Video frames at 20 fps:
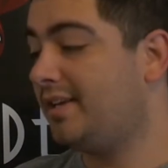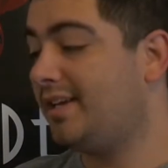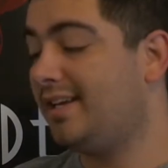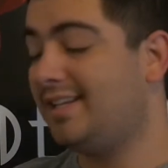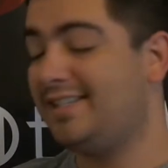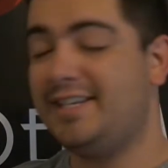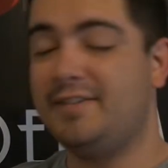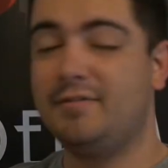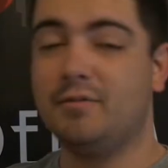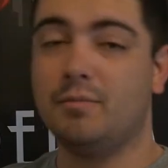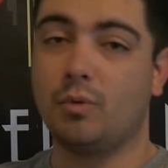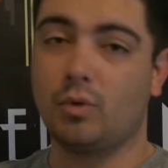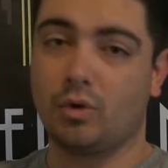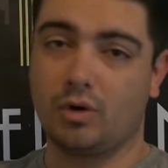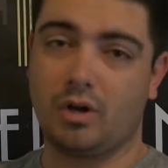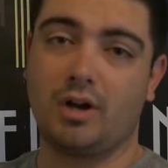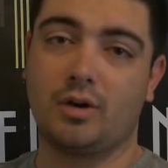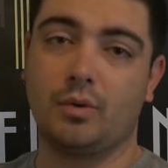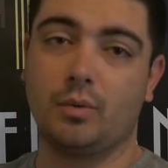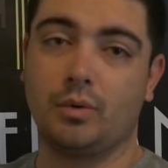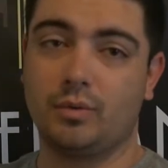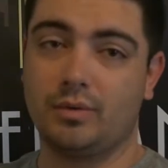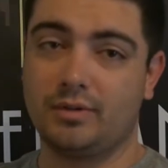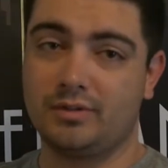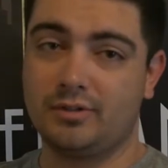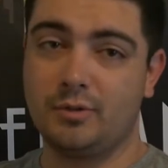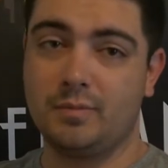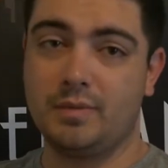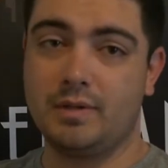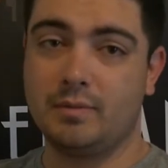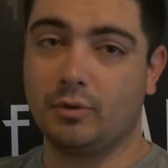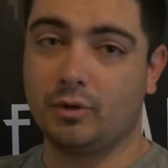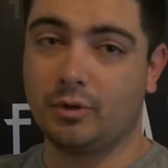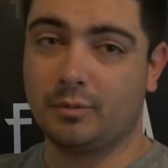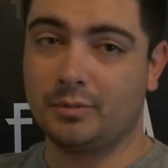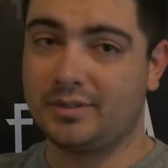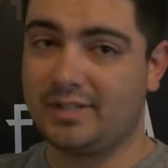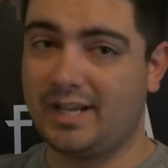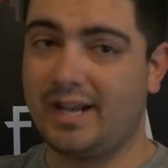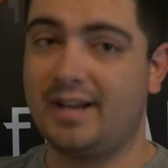it's even more awkward when two people are
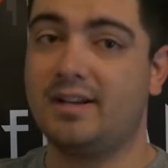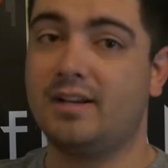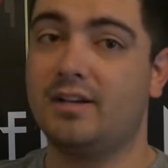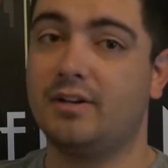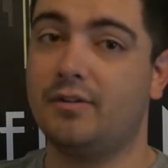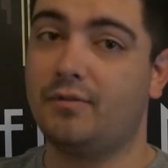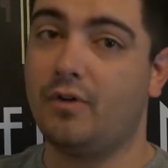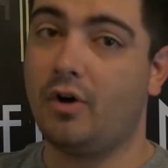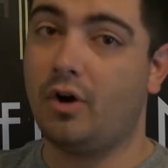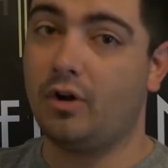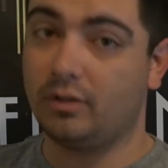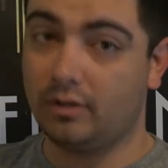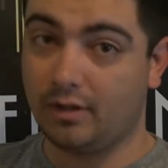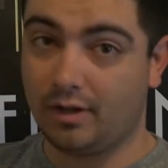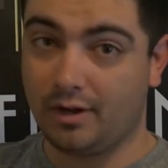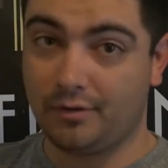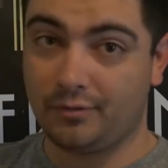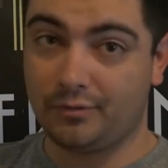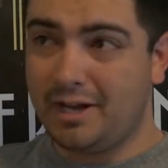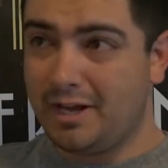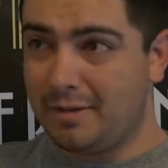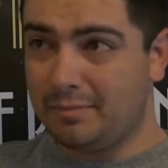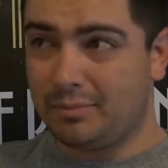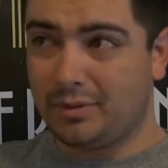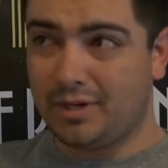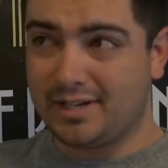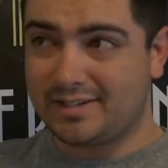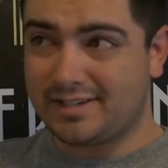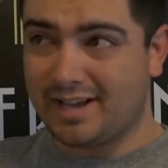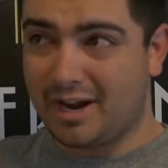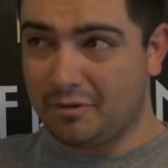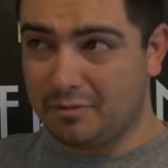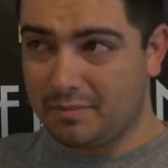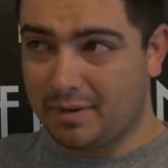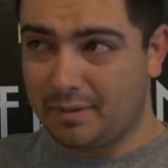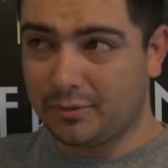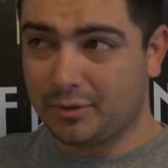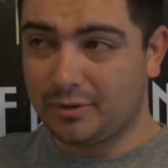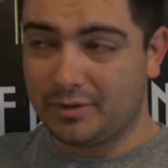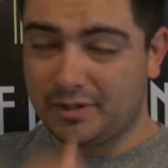pretending to fall in love. And plus, I
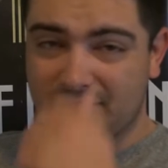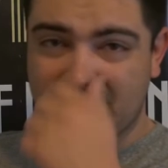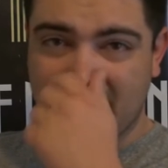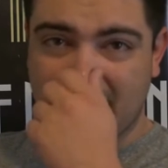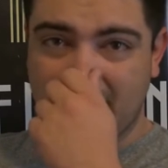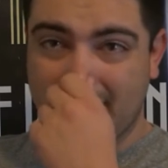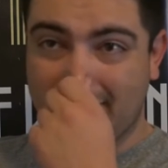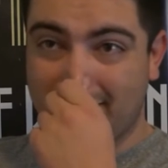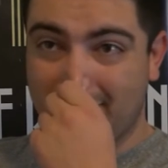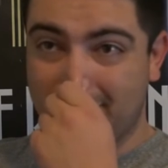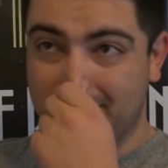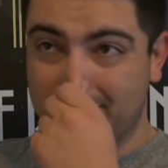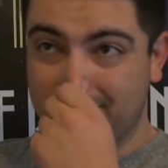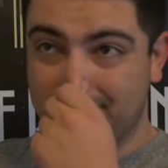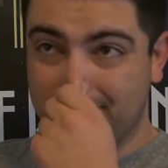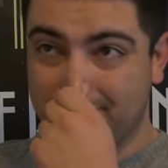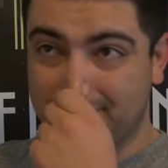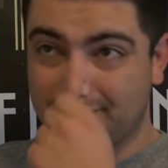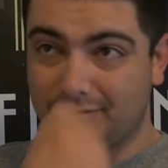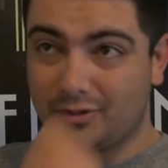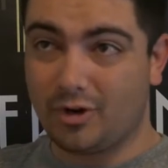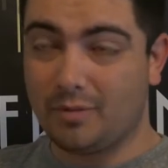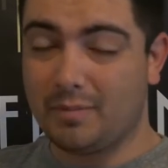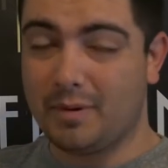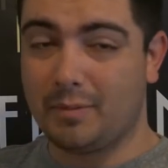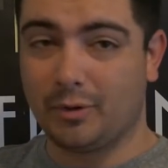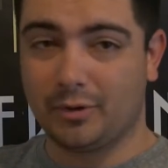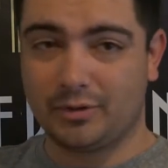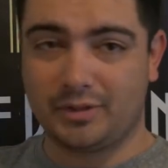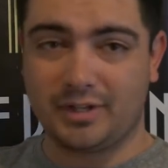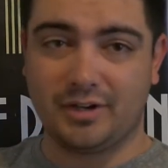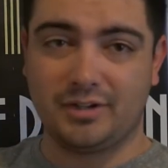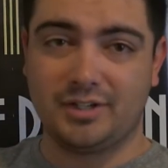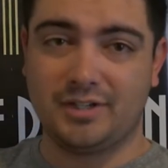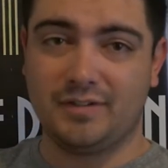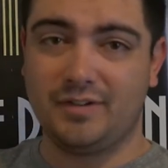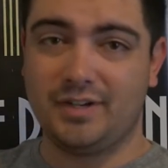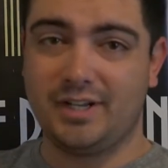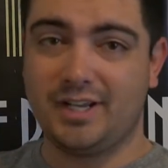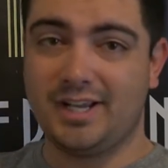remember this came out on my birthday on
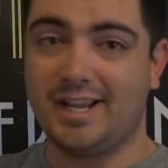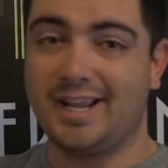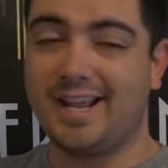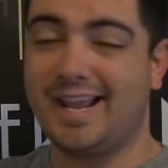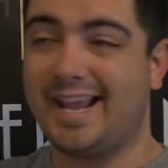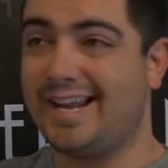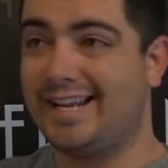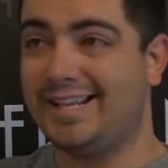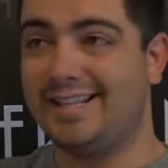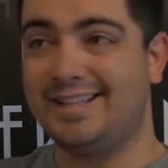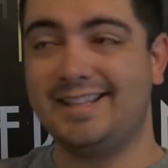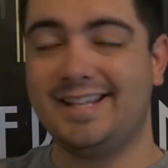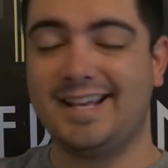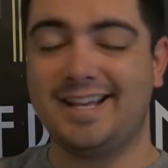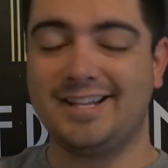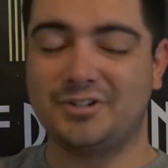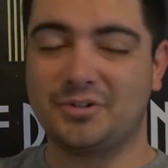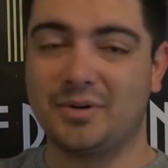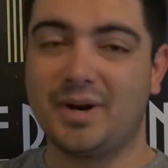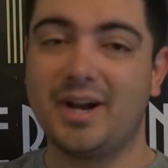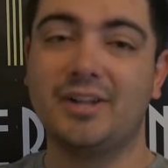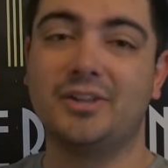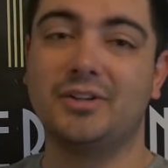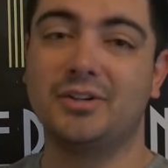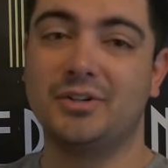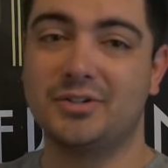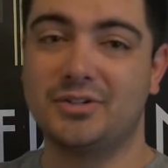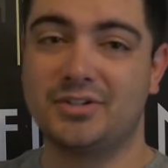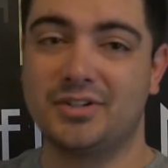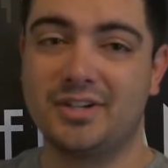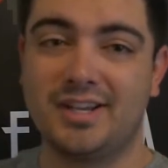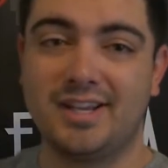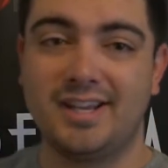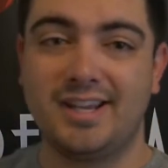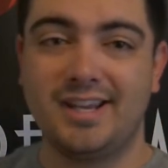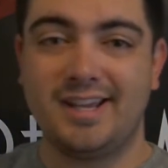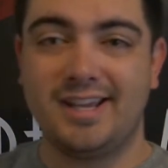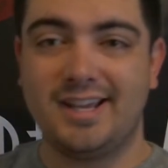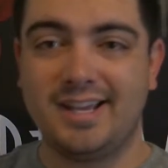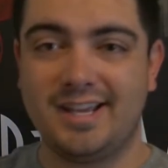D V D, and in the trailers,
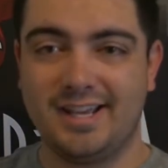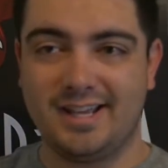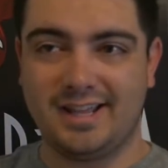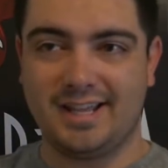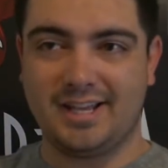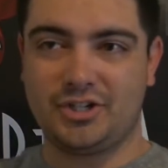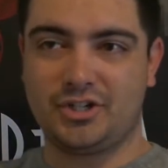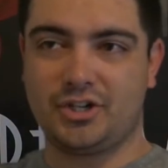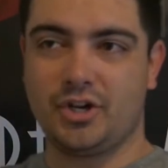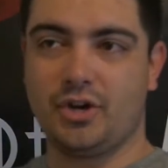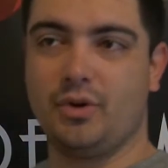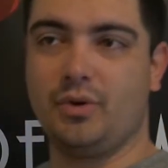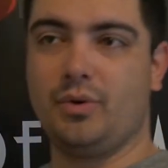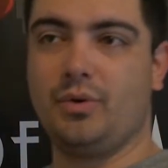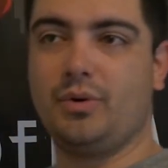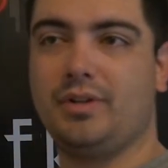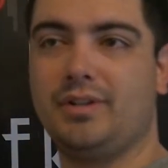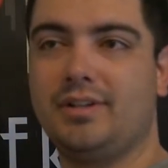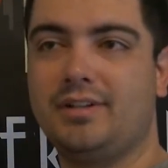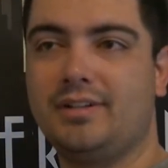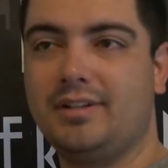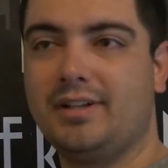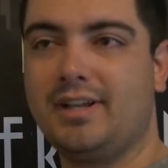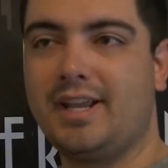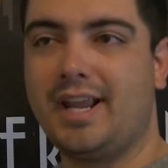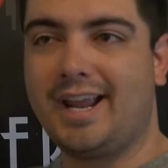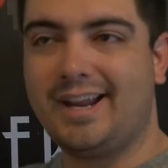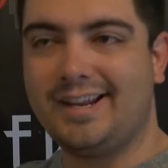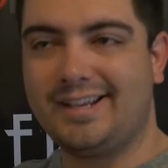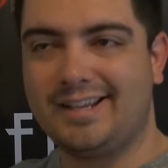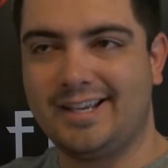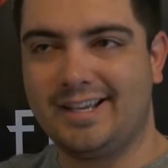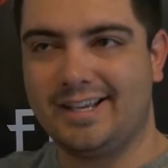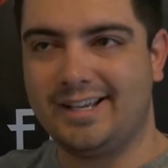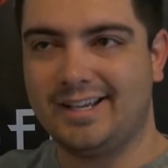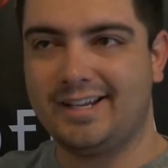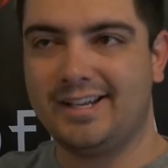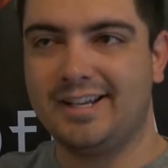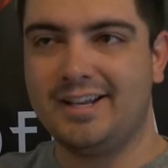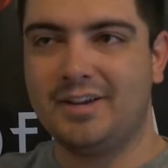it, they showed
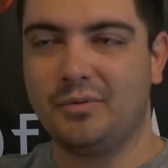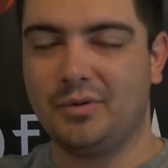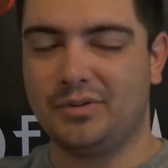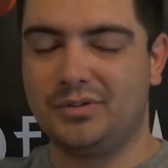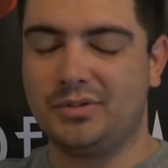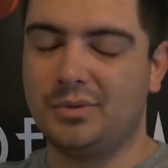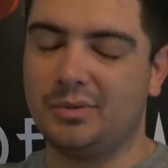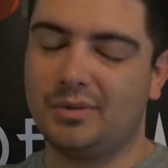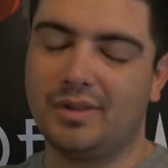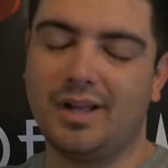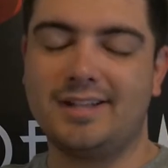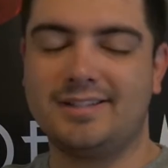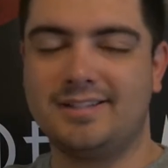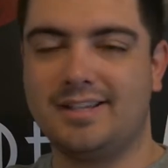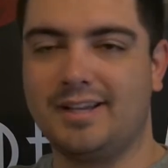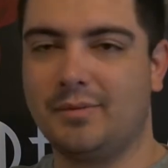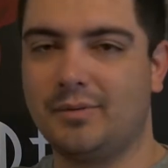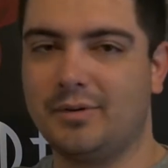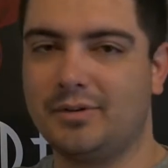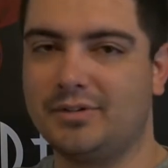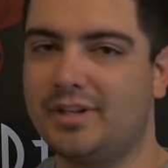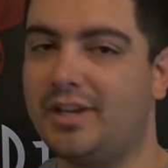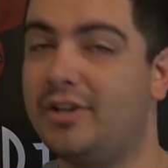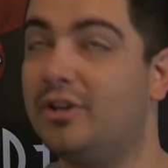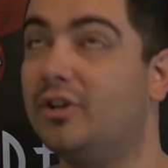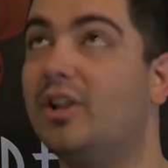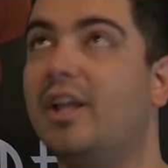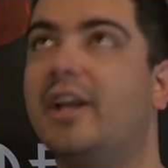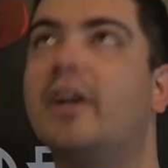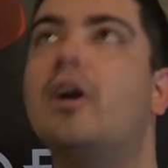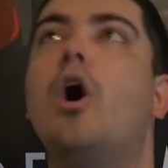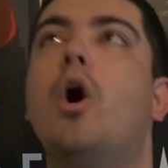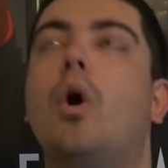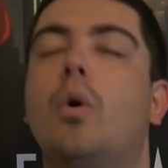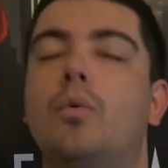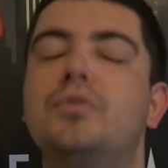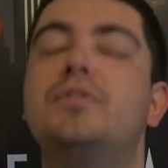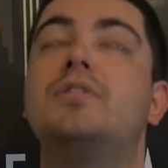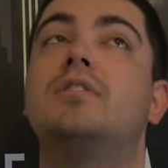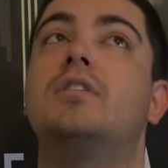Anakin with two lightsabers, and you're like,
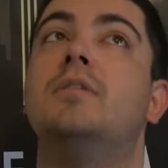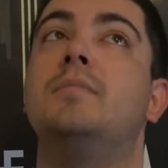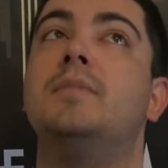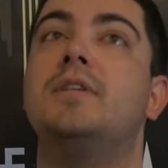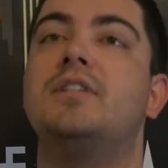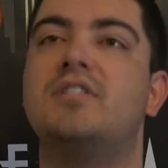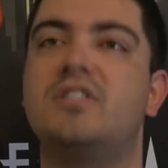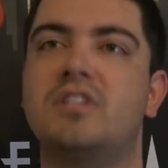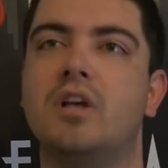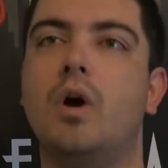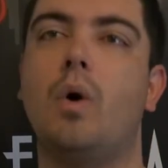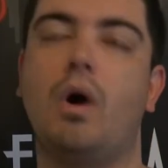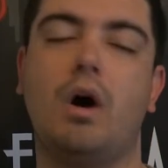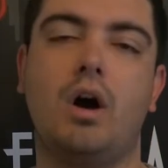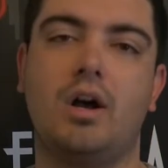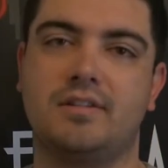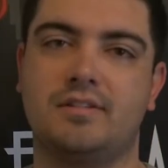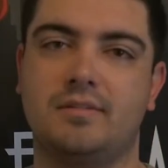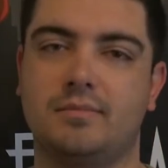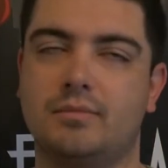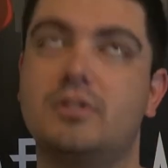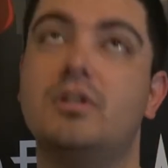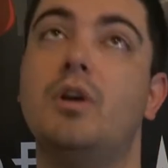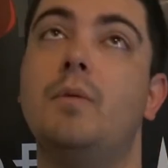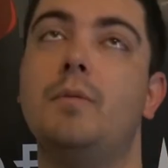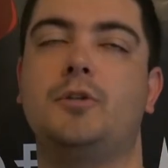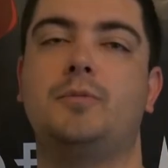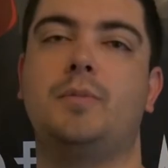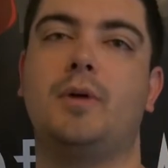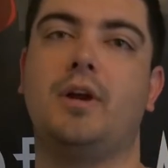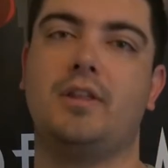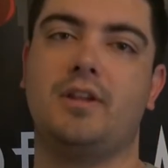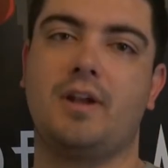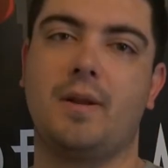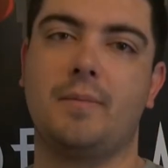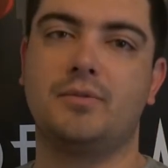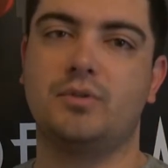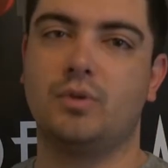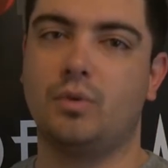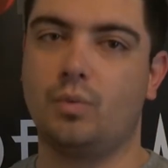oh, this is gonna be so awesome, so much better than
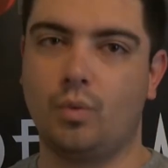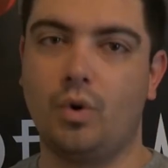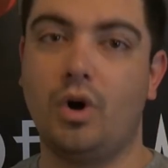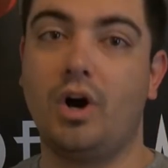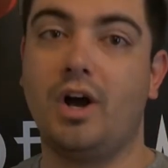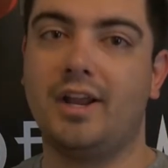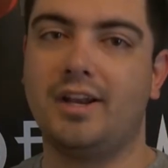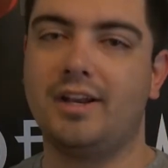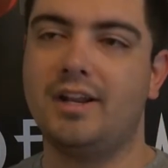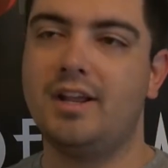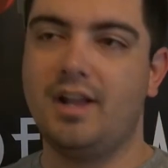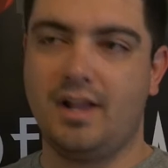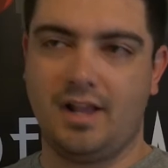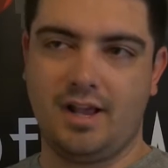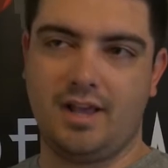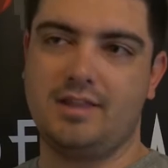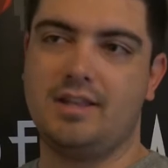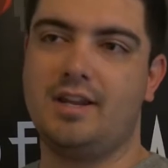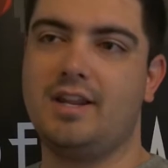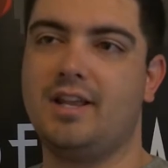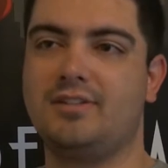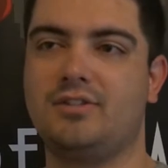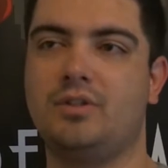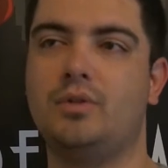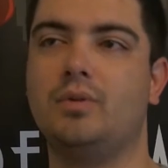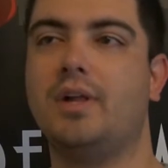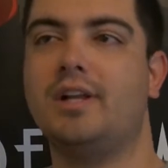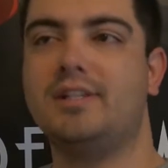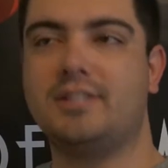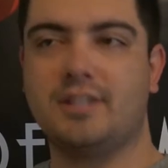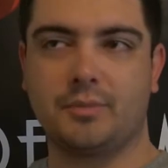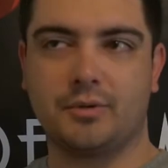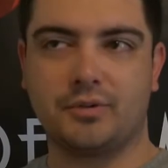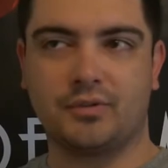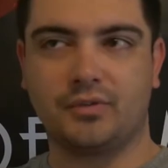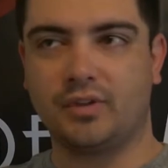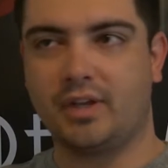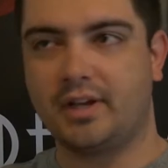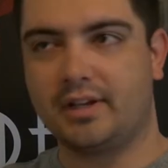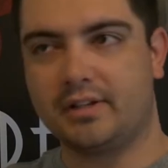episode one. And then he has two lightsabers
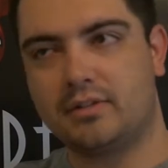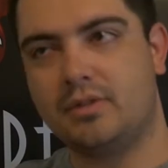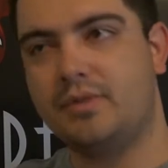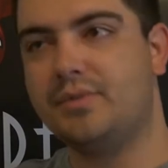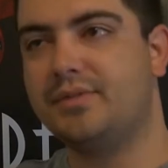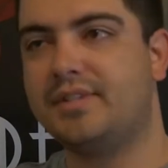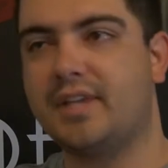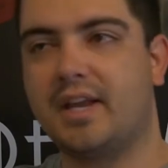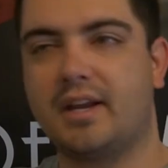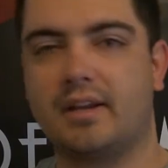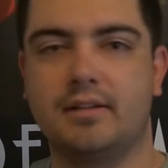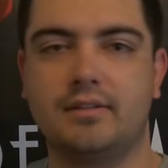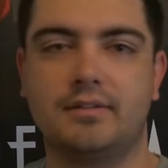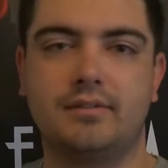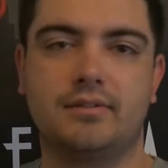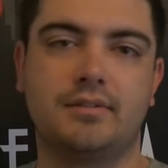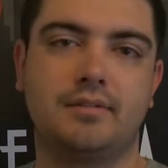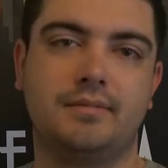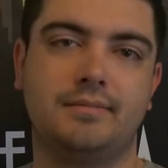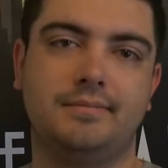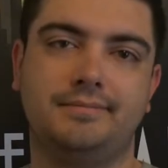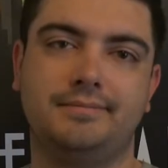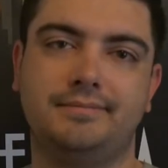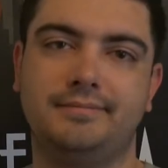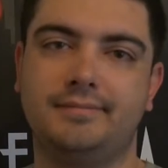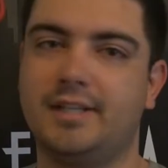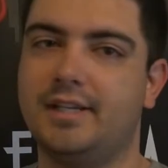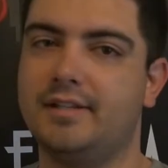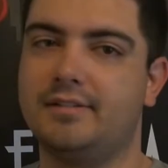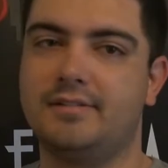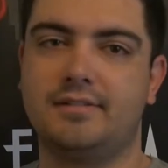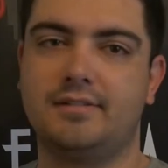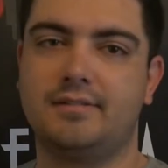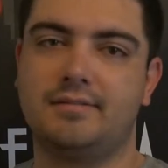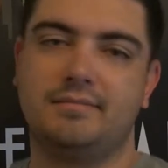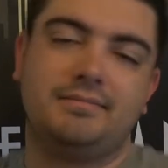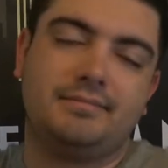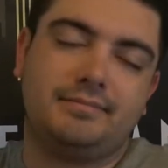for like two seconds. It's...